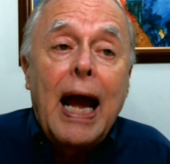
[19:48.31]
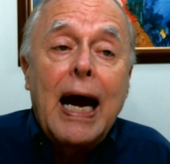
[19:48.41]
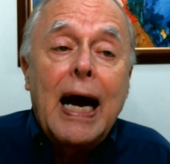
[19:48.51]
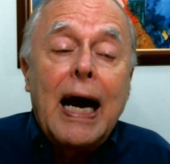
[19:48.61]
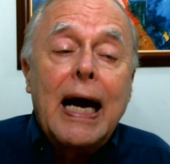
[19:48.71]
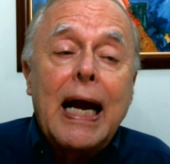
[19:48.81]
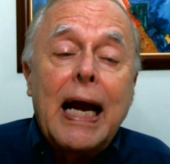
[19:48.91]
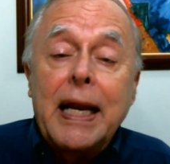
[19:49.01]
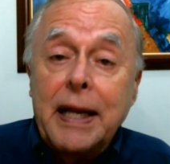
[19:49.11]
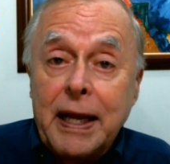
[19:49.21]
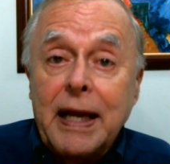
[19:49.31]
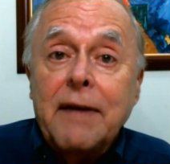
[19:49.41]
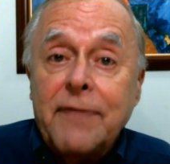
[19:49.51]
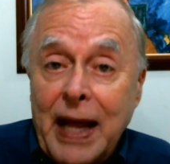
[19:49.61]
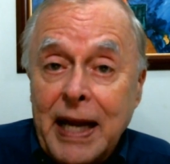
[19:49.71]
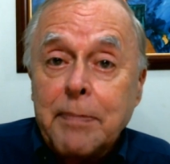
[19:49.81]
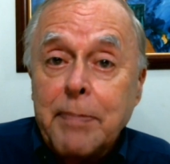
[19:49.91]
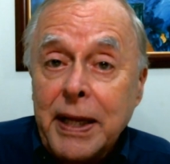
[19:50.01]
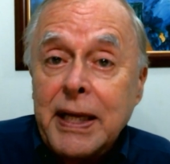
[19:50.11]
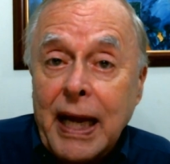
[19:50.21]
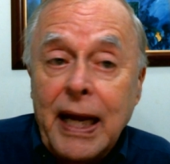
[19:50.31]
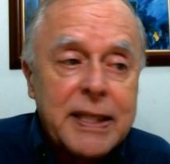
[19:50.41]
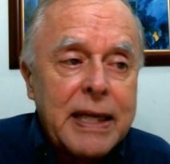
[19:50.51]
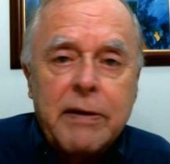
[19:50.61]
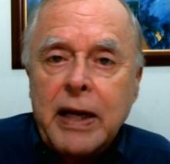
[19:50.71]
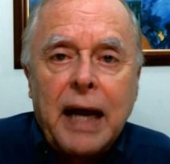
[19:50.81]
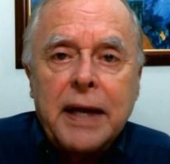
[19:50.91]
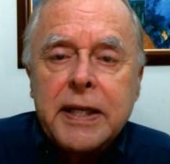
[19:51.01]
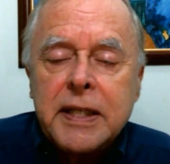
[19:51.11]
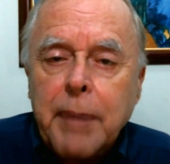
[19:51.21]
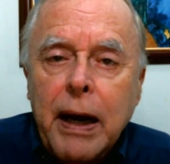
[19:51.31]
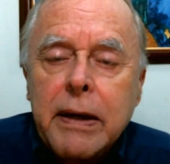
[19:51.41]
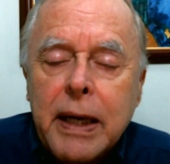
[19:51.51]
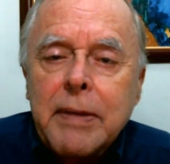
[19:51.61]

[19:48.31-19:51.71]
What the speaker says: And if that had been the case, they'd have gotten disbarred.